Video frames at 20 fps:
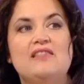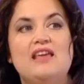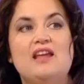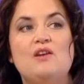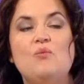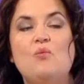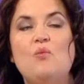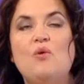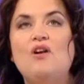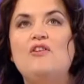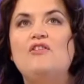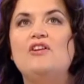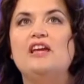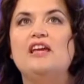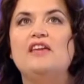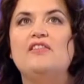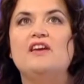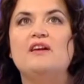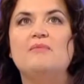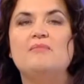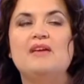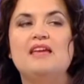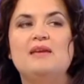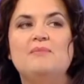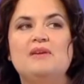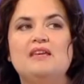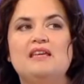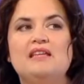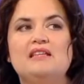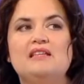then worry that
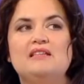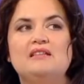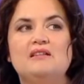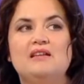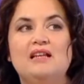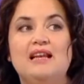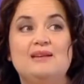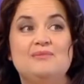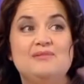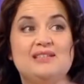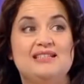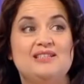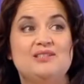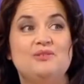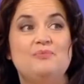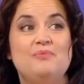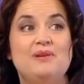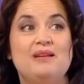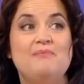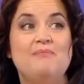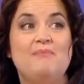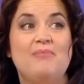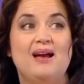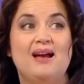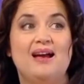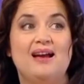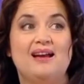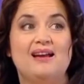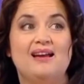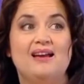maybe he'd climbed into a bin
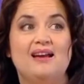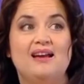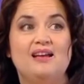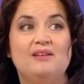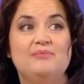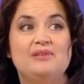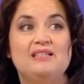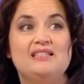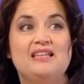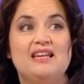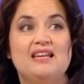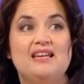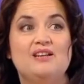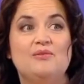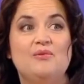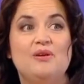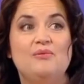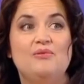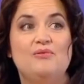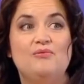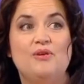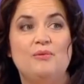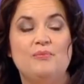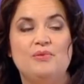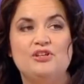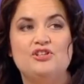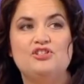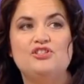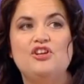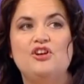bag and been taken away with the
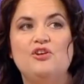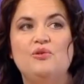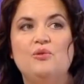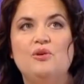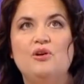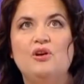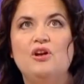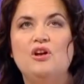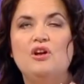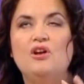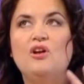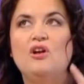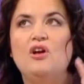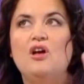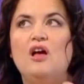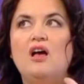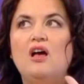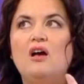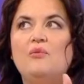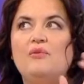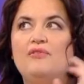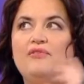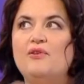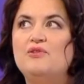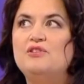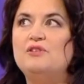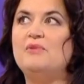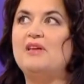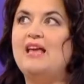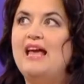rubbish. So we
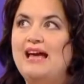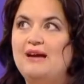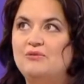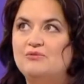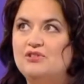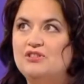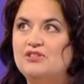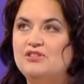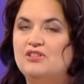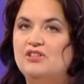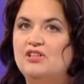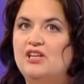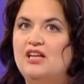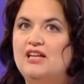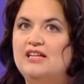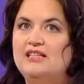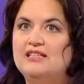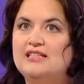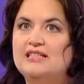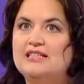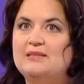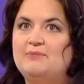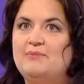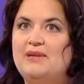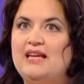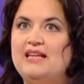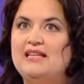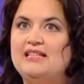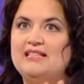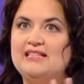phoned up the council and
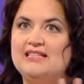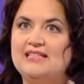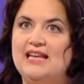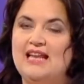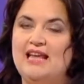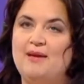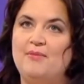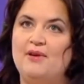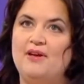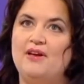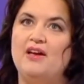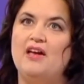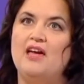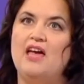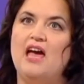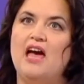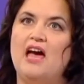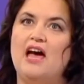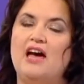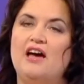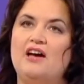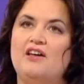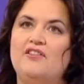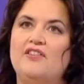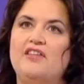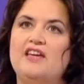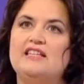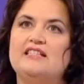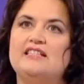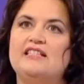explained the dilemma. And
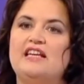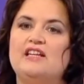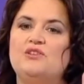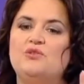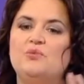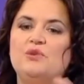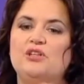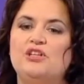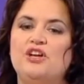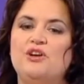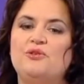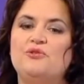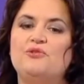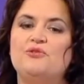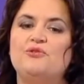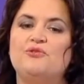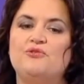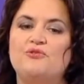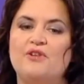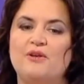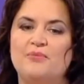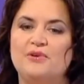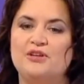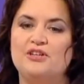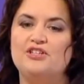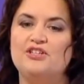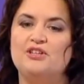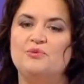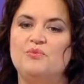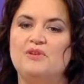they said, we'll go through the
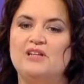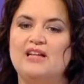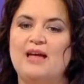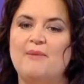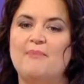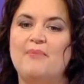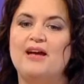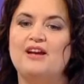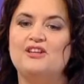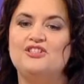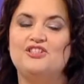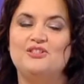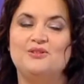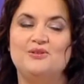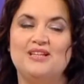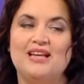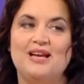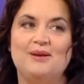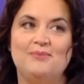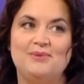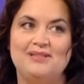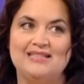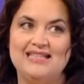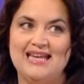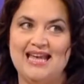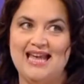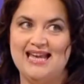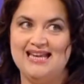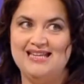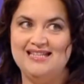rubbish and we'll get back to you in a couple of
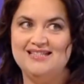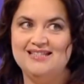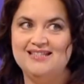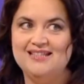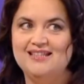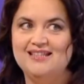days.